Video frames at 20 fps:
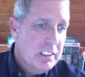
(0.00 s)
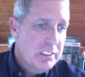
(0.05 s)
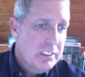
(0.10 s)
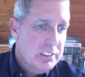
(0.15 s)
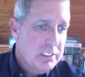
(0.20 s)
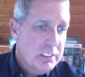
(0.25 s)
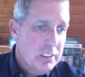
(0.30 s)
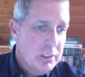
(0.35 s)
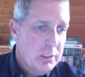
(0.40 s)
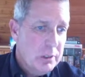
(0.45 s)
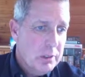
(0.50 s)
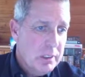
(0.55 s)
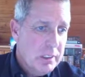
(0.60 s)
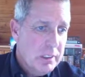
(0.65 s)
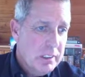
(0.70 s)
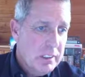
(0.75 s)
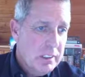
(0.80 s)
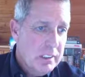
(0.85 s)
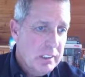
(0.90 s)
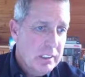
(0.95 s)
So
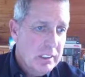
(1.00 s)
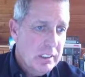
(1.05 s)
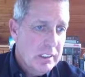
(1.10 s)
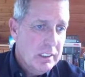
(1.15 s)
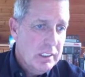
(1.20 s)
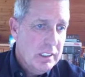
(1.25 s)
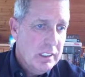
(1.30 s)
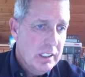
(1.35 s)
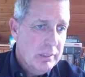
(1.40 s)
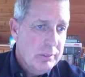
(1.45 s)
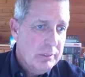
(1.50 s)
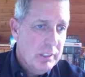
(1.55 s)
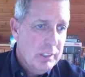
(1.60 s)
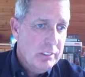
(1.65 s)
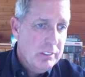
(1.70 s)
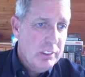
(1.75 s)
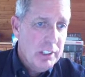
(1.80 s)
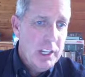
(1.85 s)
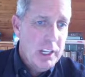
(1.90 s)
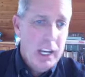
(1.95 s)
I'm
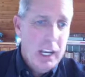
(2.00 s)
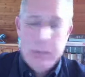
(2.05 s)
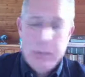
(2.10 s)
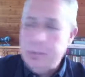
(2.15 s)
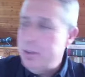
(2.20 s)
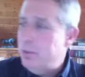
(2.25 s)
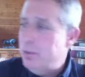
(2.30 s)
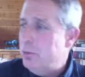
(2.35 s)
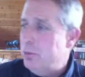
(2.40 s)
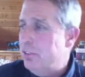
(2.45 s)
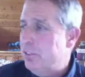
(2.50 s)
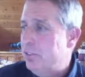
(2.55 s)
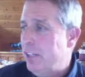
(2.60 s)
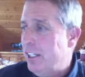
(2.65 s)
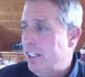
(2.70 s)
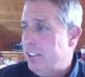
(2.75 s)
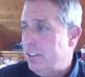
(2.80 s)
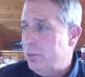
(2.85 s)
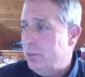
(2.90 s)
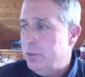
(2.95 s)
not very happy with the
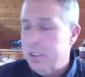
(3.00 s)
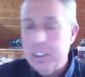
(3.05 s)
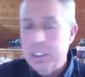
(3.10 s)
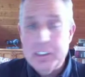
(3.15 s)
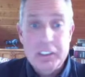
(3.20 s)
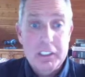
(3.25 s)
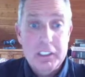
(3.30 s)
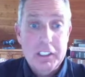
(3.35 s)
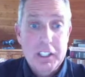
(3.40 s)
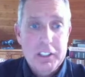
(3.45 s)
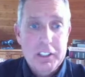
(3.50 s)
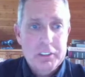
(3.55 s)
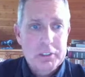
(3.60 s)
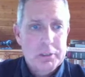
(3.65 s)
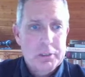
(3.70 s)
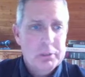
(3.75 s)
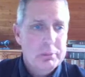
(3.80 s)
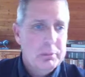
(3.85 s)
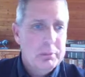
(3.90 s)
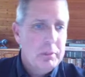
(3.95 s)
fact that we're not in the
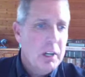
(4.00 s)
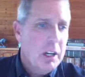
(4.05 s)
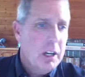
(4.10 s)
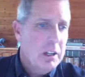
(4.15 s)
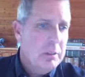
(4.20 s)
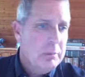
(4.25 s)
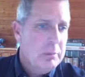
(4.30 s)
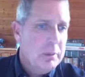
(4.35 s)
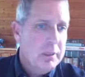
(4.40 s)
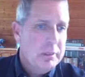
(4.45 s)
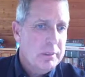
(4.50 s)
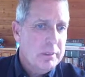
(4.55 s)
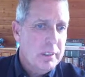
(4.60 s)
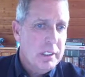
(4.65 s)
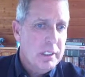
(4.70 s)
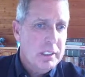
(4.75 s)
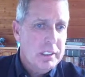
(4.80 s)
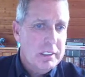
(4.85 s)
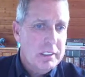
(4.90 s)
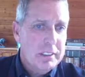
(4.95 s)
classroom, but
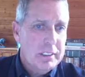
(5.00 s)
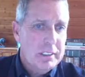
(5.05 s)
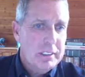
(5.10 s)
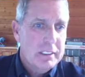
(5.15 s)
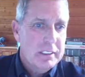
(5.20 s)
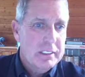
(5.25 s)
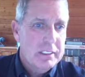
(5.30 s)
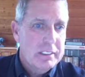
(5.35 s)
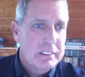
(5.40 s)
I